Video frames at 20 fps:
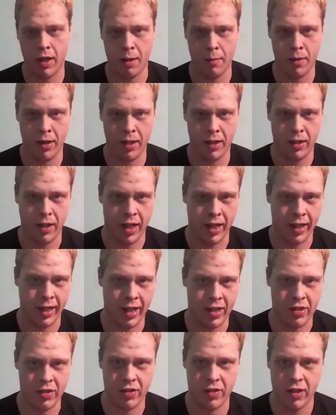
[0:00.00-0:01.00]
I mean, I
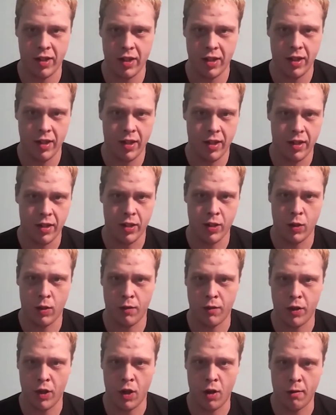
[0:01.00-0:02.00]
guess,
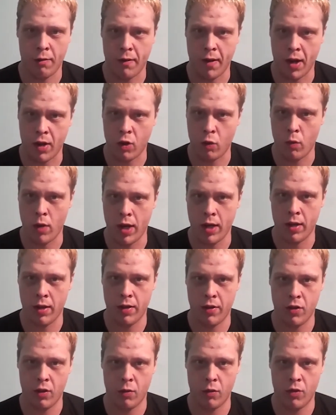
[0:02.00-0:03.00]
if y'all found a way
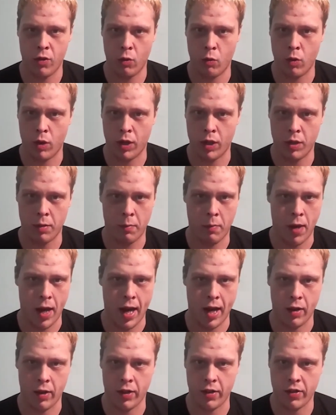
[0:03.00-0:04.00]
to work the
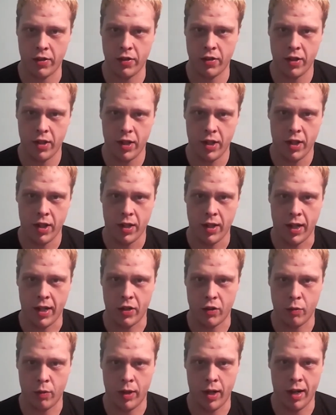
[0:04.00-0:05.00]
balance,
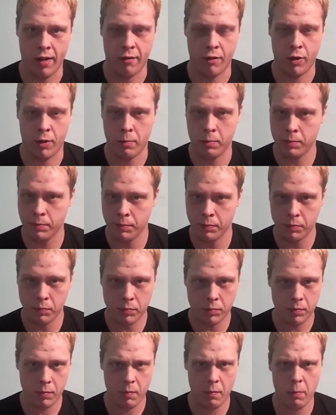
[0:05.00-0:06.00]
that's whatever.
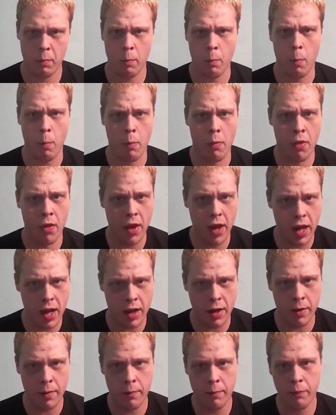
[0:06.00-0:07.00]

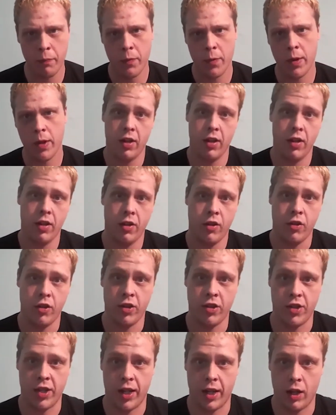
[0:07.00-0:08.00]
Then
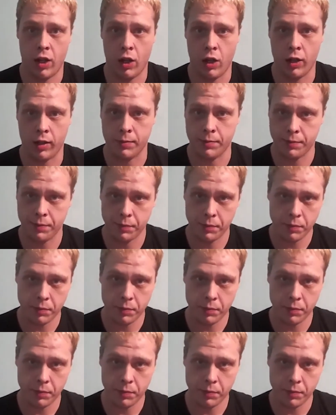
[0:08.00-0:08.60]
she said, look,